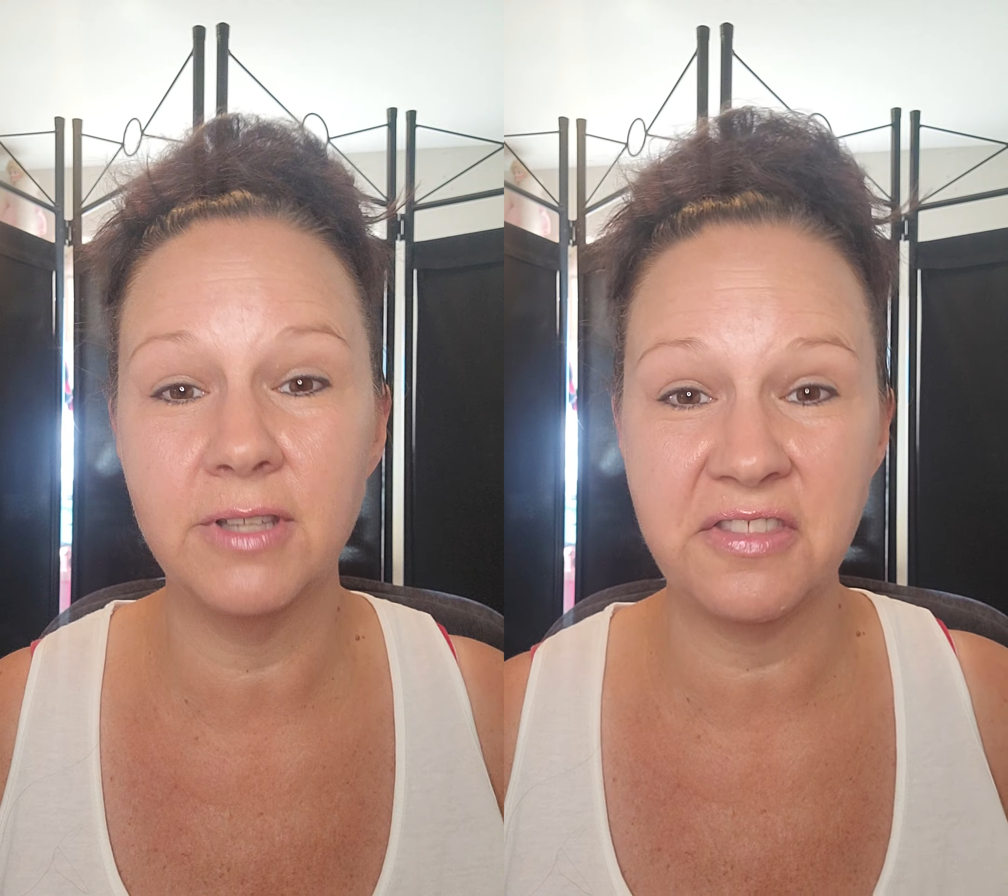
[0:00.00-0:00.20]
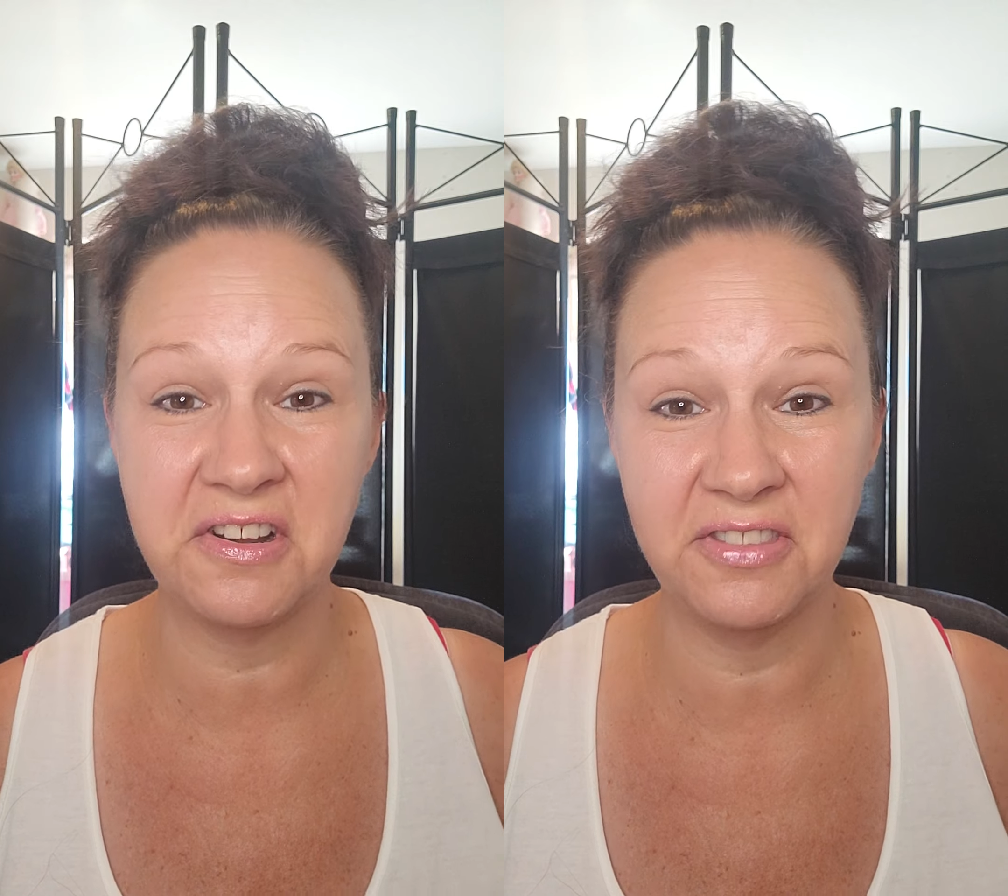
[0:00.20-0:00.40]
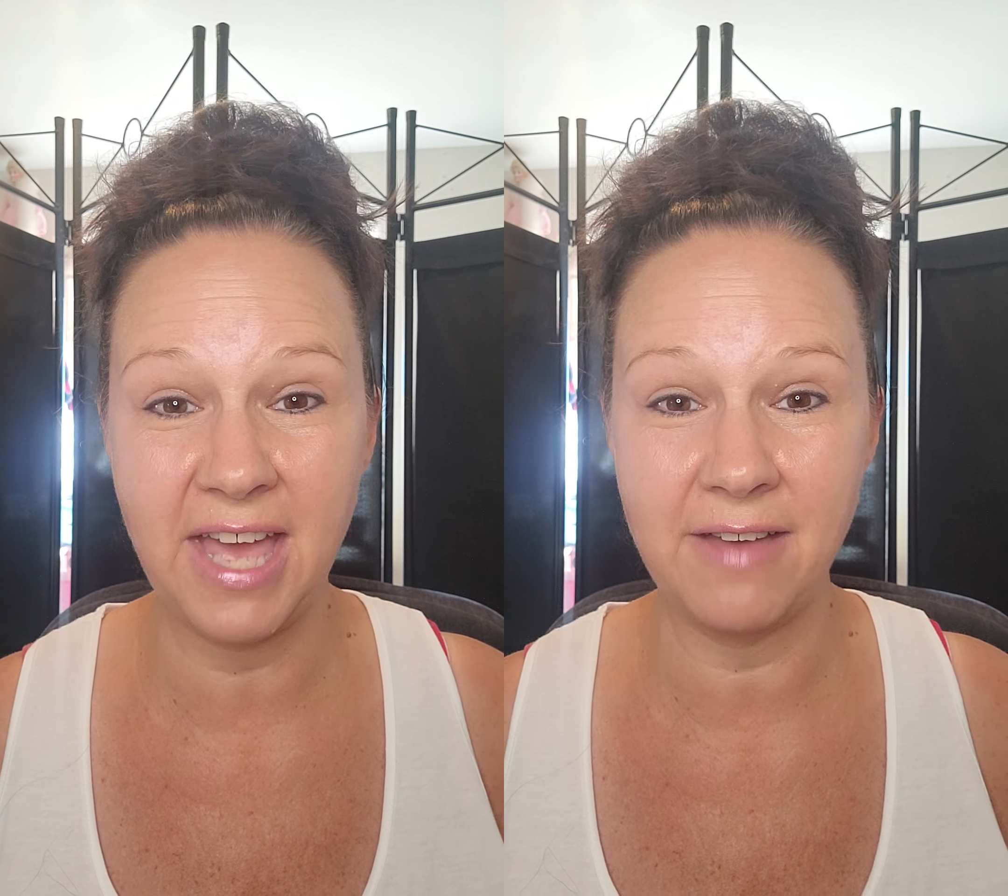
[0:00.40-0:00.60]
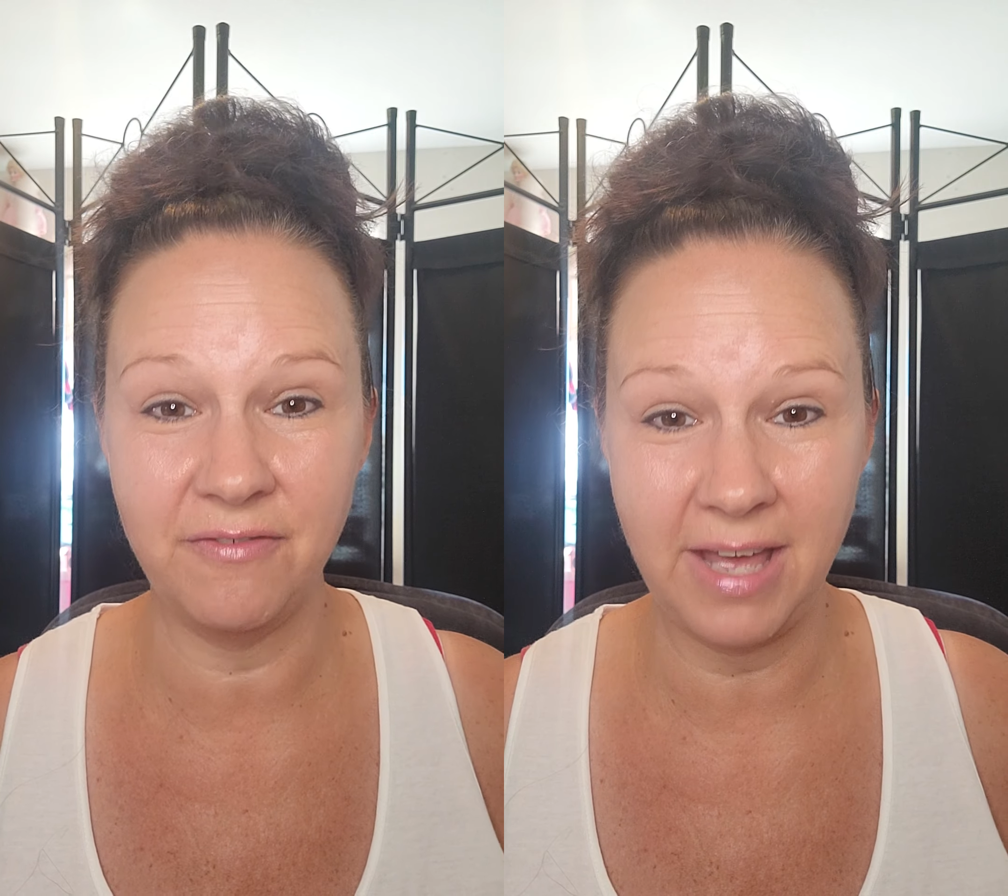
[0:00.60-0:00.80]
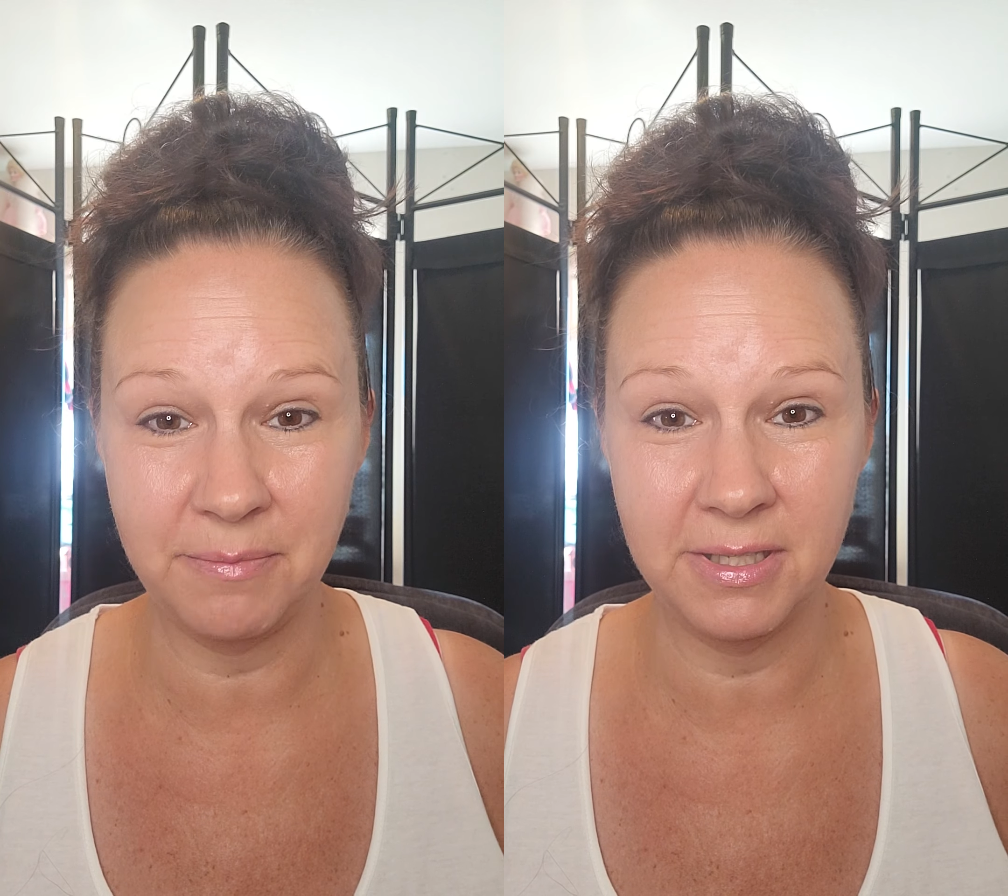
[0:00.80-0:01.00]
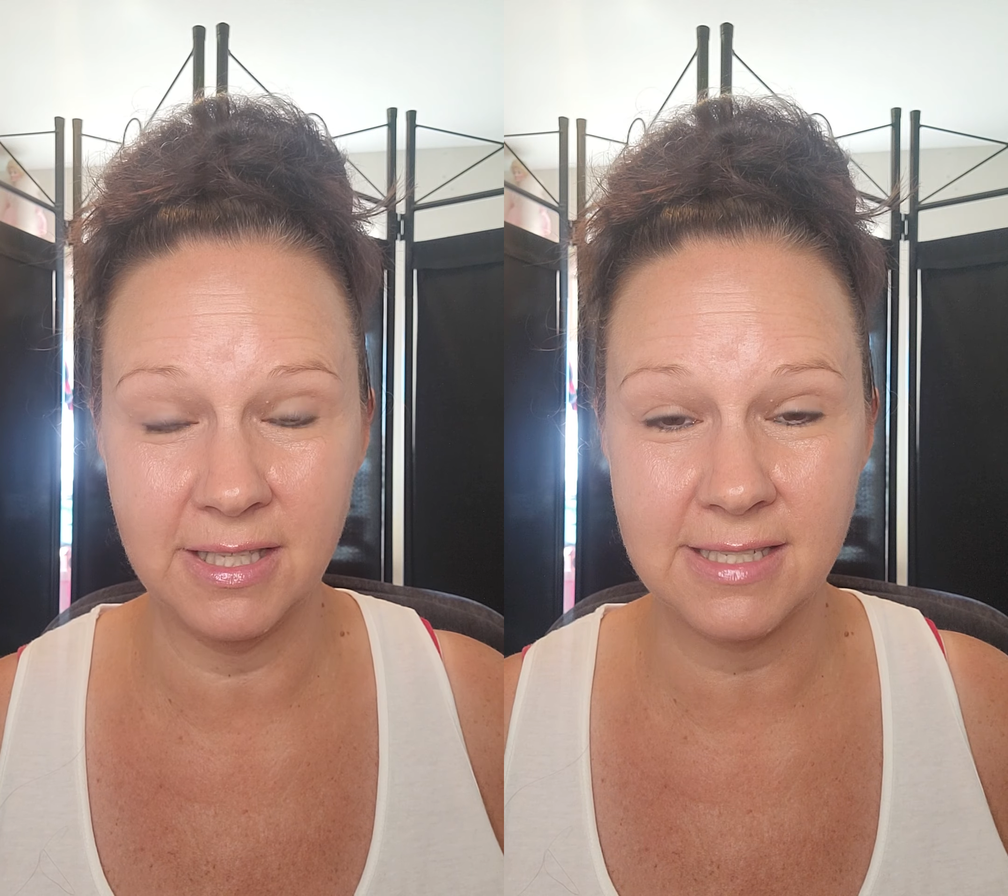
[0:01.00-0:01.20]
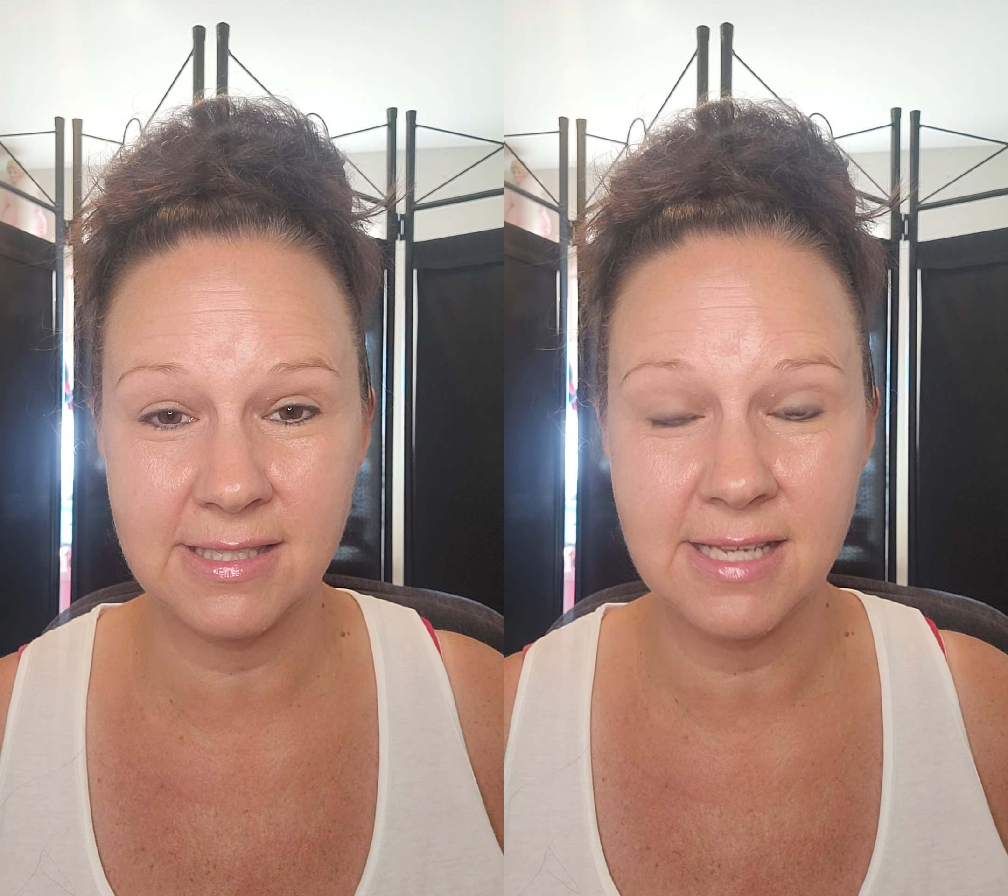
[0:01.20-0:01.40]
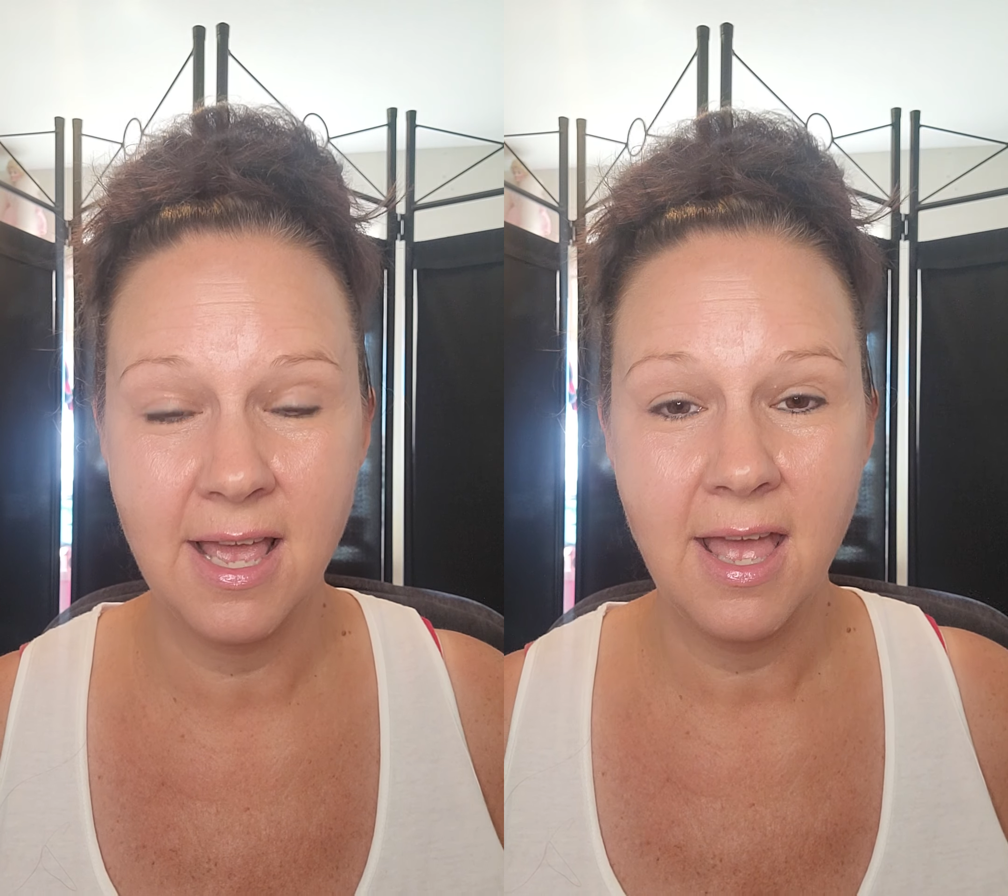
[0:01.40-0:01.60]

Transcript: that they're that fabulous.